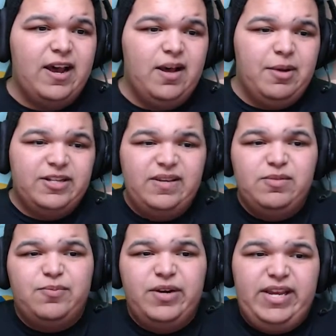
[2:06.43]
Our
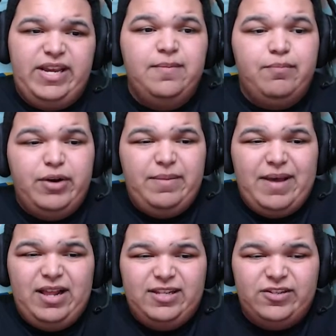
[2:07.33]
team's pretty
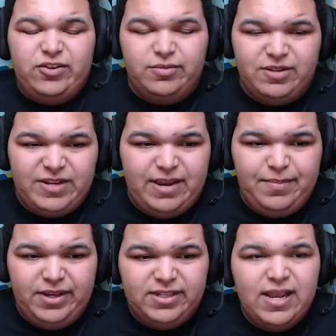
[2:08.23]
balanced in terms of
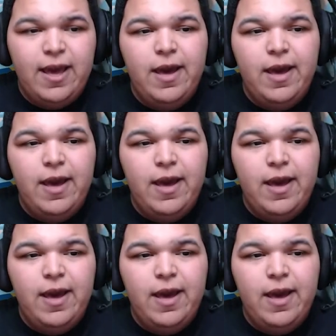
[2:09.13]
typings.